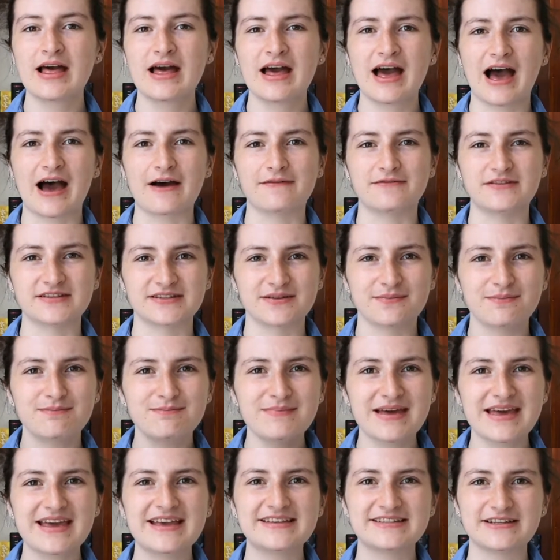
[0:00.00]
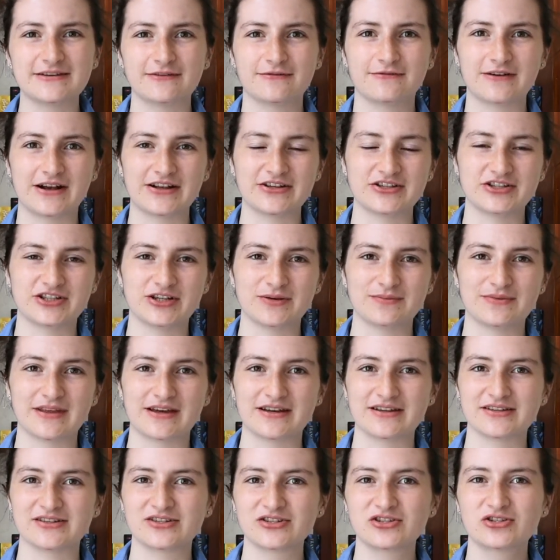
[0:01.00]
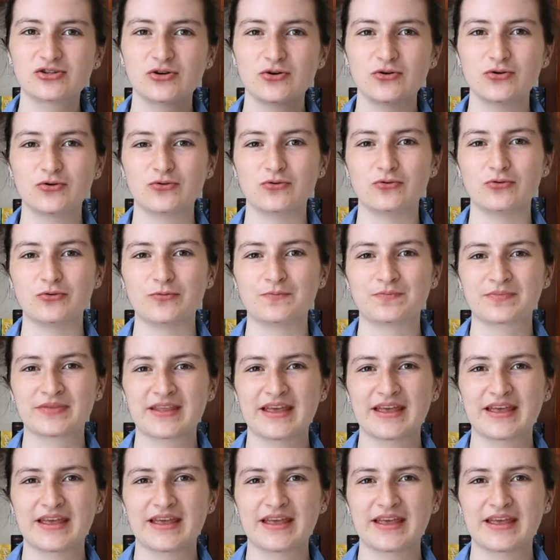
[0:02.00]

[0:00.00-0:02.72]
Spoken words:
have this amazing friendship that is so